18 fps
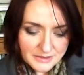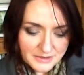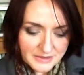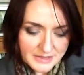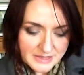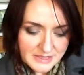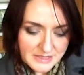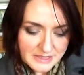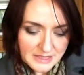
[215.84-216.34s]
There
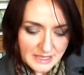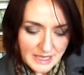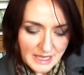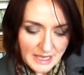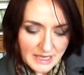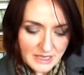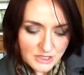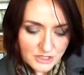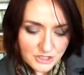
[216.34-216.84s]
is the
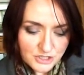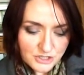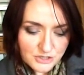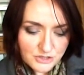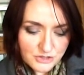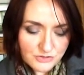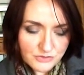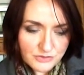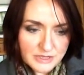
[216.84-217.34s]

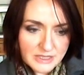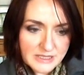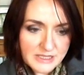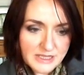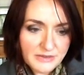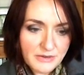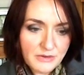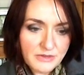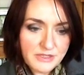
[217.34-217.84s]

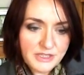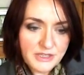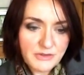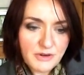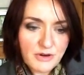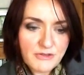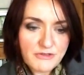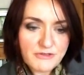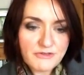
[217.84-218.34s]

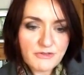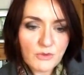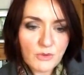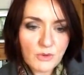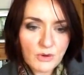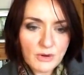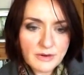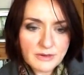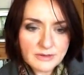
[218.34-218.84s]

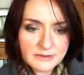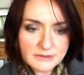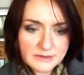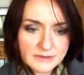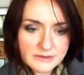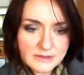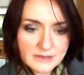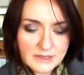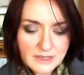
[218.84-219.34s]
H3004,
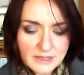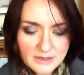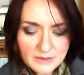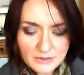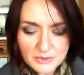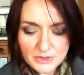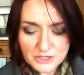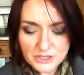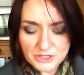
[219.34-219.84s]

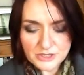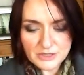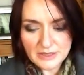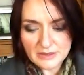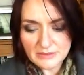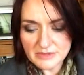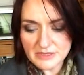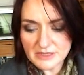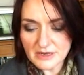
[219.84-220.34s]
which
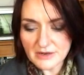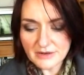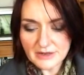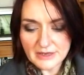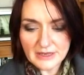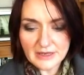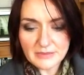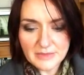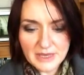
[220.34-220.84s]
I'm
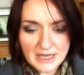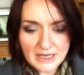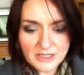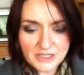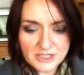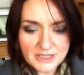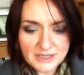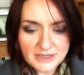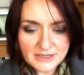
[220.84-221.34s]
sorry, I'm
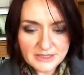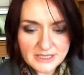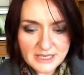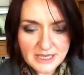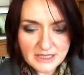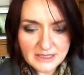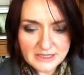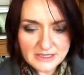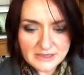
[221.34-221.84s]
actually going to
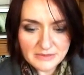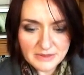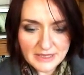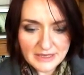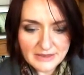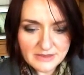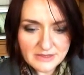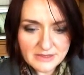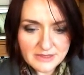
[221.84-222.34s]
take this one
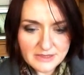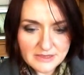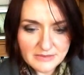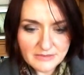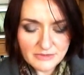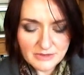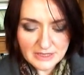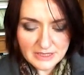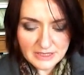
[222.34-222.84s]
out because
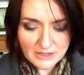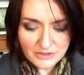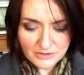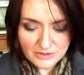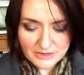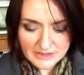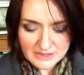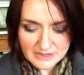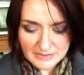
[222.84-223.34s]
I'm really
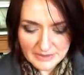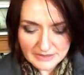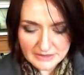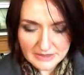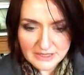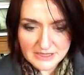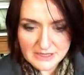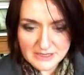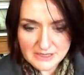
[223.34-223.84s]
curious
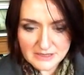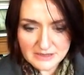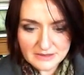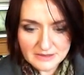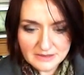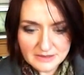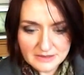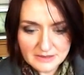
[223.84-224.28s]
about this.